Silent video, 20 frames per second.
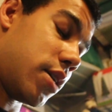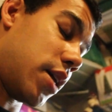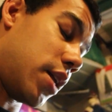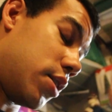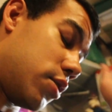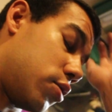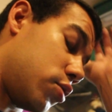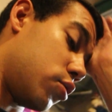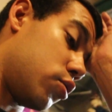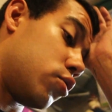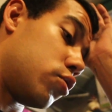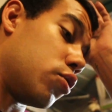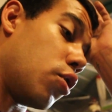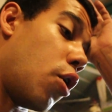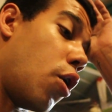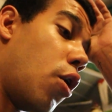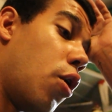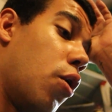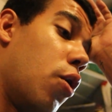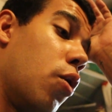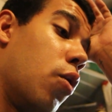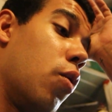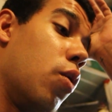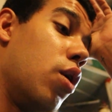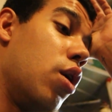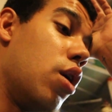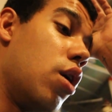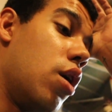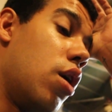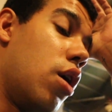getting
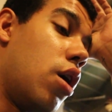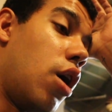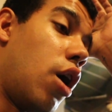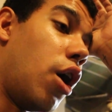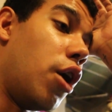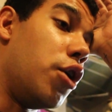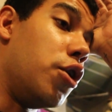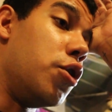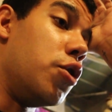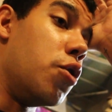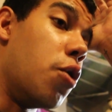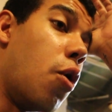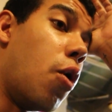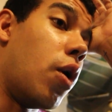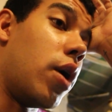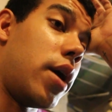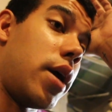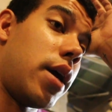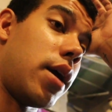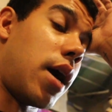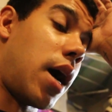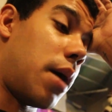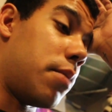so annoying.